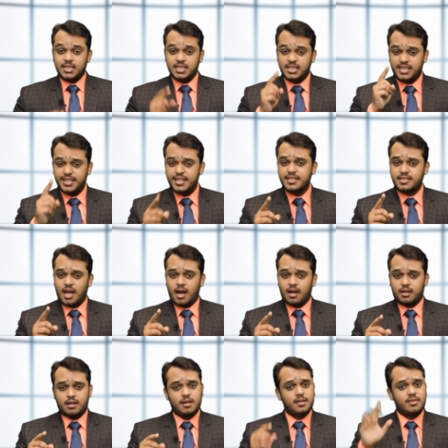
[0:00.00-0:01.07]
These
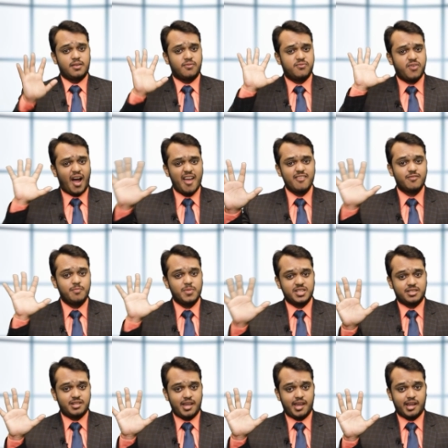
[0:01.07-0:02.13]
are the 5
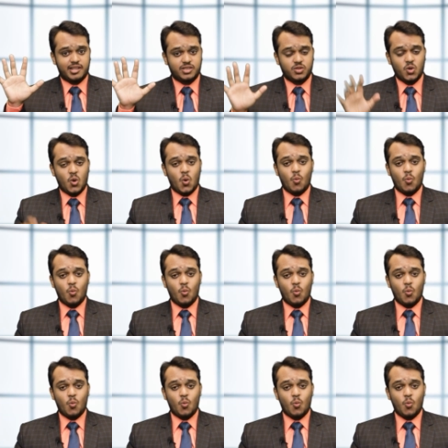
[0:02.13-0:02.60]
mistakes